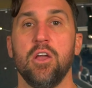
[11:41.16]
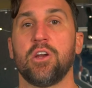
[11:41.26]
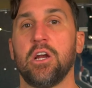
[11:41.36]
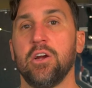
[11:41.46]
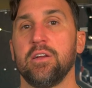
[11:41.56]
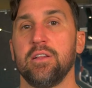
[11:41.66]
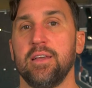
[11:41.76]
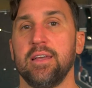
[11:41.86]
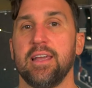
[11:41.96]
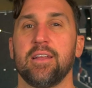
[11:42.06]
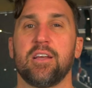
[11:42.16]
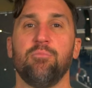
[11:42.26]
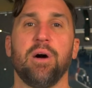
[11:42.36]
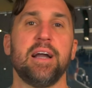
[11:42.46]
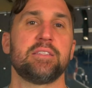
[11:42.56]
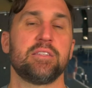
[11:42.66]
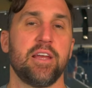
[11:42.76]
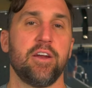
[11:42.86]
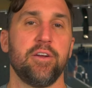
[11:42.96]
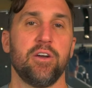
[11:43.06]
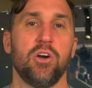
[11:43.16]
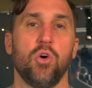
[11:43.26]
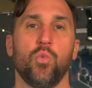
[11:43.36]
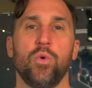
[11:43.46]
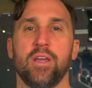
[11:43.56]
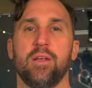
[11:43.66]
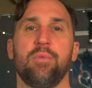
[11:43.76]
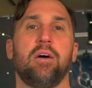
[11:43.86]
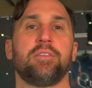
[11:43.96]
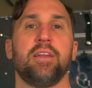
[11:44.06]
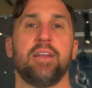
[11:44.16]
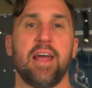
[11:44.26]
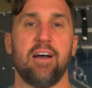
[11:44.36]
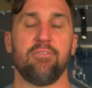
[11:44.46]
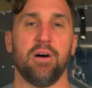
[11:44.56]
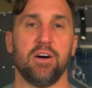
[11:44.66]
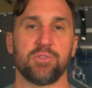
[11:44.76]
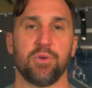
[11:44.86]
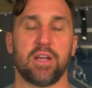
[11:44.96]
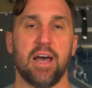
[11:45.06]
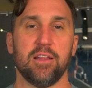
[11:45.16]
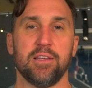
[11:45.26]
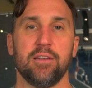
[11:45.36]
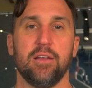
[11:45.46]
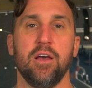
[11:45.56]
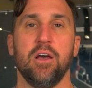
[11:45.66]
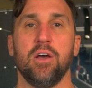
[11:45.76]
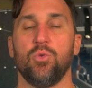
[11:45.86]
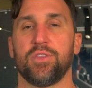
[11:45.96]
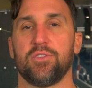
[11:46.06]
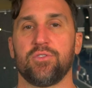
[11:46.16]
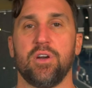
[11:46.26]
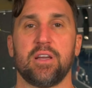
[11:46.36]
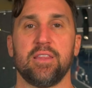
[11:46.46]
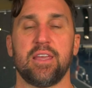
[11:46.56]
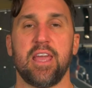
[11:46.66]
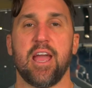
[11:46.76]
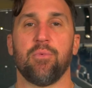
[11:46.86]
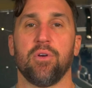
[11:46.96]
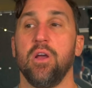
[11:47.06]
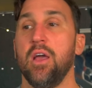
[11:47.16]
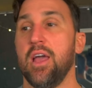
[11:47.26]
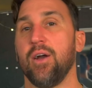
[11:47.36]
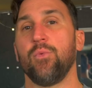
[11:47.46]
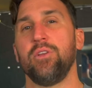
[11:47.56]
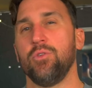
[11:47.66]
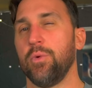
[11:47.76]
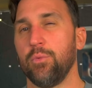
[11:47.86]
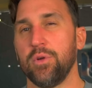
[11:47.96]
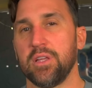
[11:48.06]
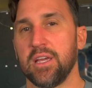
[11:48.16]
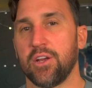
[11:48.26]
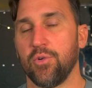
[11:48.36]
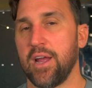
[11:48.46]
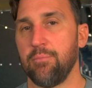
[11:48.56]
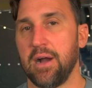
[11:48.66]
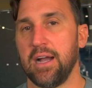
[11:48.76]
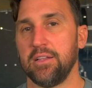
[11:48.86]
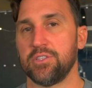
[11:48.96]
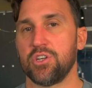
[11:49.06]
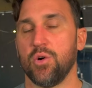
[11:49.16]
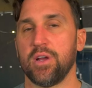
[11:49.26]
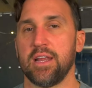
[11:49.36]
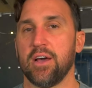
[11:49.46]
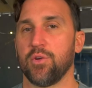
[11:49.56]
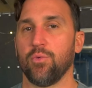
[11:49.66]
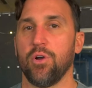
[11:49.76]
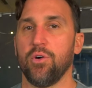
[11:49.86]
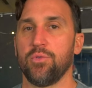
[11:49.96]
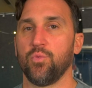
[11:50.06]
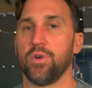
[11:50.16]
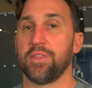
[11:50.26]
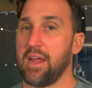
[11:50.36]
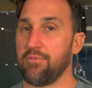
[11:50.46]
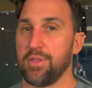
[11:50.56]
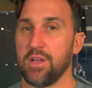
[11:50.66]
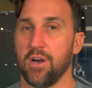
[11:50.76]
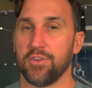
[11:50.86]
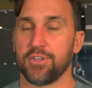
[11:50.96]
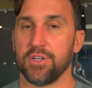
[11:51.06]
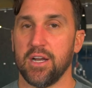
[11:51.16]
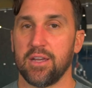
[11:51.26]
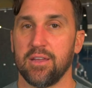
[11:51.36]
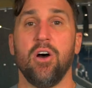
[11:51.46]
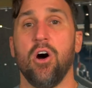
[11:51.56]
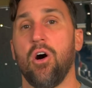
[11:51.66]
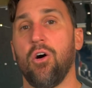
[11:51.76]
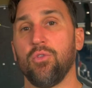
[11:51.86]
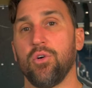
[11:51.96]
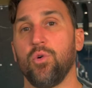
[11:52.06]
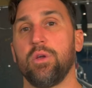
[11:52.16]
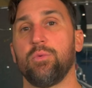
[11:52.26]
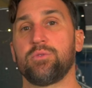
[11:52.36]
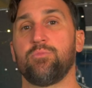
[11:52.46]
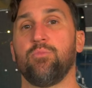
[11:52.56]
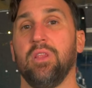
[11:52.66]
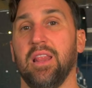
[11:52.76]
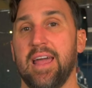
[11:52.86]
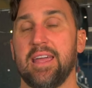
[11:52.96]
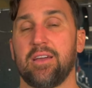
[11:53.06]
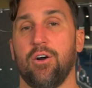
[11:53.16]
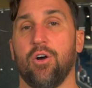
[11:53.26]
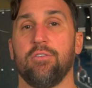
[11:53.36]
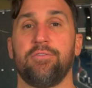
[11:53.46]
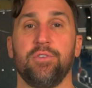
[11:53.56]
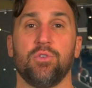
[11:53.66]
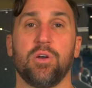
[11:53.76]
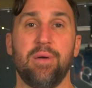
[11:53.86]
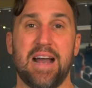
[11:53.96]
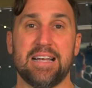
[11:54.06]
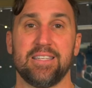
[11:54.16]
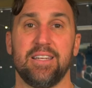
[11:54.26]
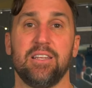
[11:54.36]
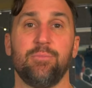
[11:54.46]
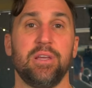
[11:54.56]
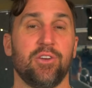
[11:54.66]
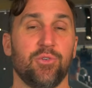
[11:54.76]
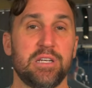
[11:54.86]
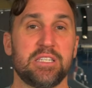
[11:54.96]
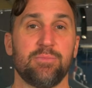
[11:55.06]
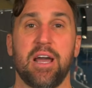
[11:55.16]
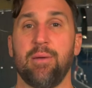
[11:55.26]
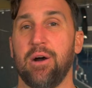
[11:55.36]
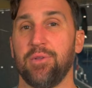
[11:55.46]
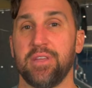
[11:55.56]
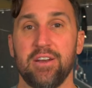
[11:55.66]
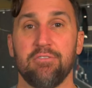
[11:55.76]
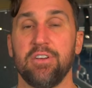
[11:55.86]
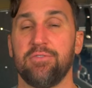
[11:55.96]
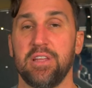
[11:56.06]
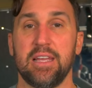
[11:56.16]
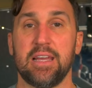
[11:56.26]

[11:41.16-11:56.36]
Currently, in a combined scenario, we get about 10.5 miles per gallon with the truck and the camper. And we knew we wouldn't get great mileage going down the road with everything on the truck, although we would like our fuel capacity to be increased by about 10 or 15